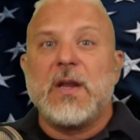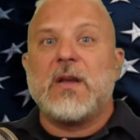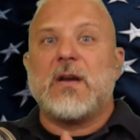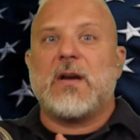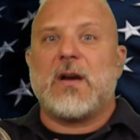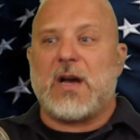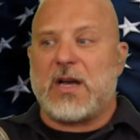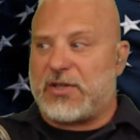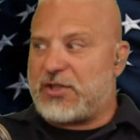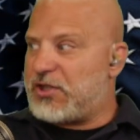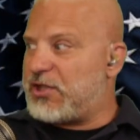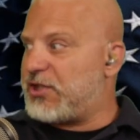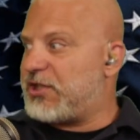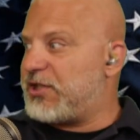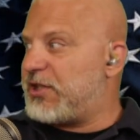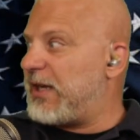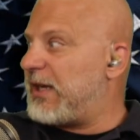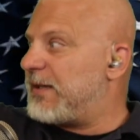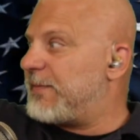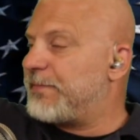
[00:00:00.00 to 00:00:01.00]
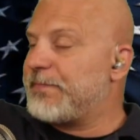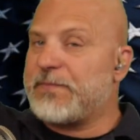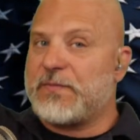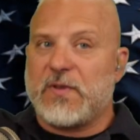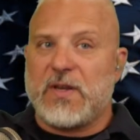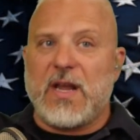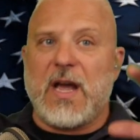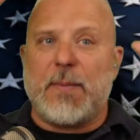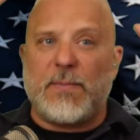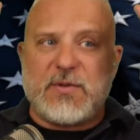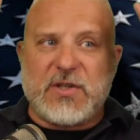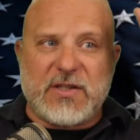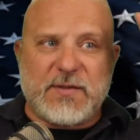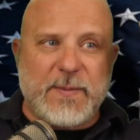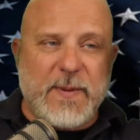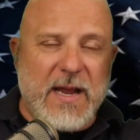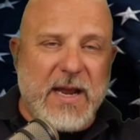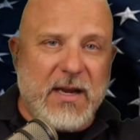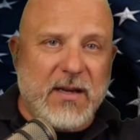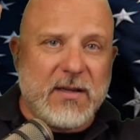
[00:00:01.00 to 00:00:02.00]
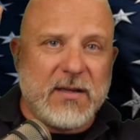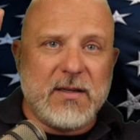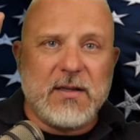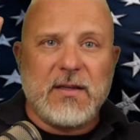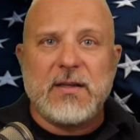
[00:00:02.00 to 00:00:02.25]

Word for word: oh, shit. Yep, just me.